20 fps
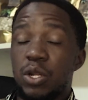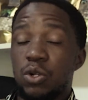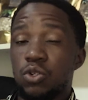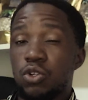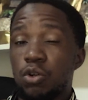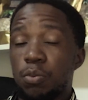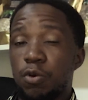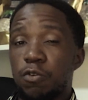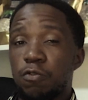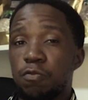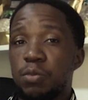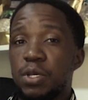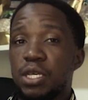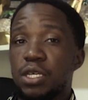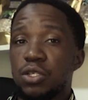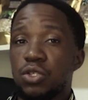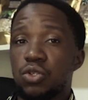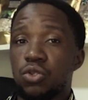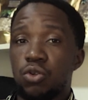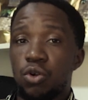But on top of
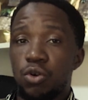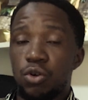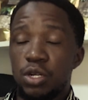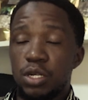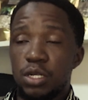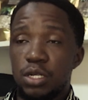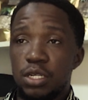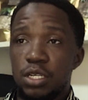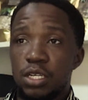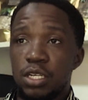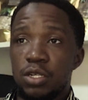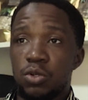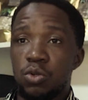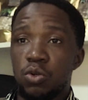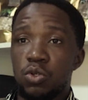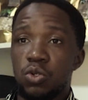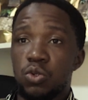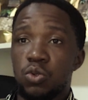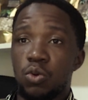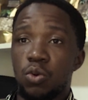being storied, it
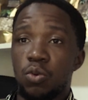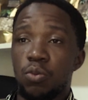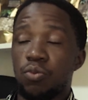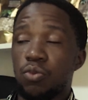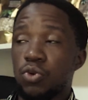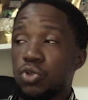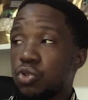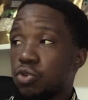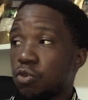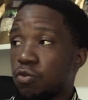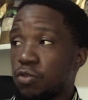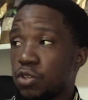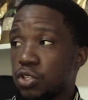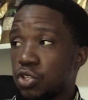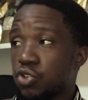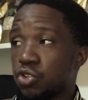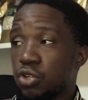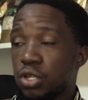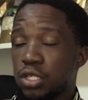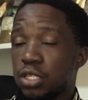also, most of
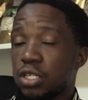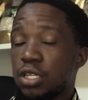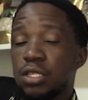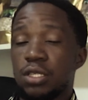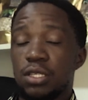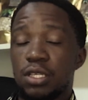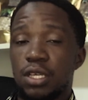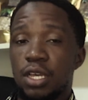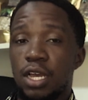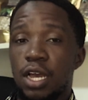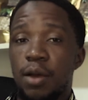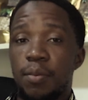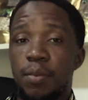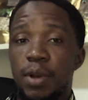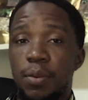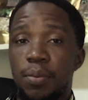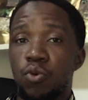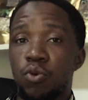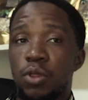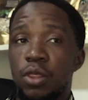these structures come
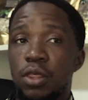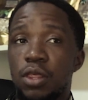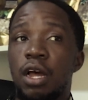up with